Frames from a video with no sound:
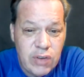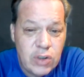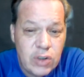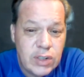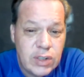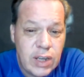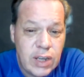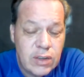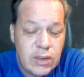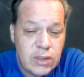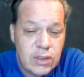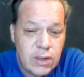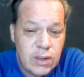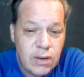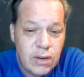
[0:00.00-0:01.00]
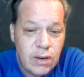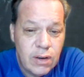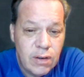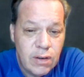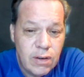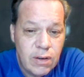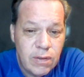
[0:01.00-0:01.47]
sentence
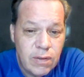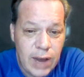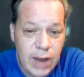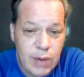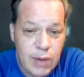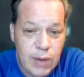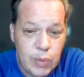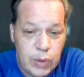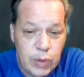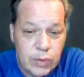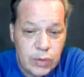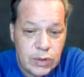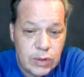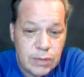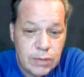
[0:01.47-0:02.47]
for animal abuse.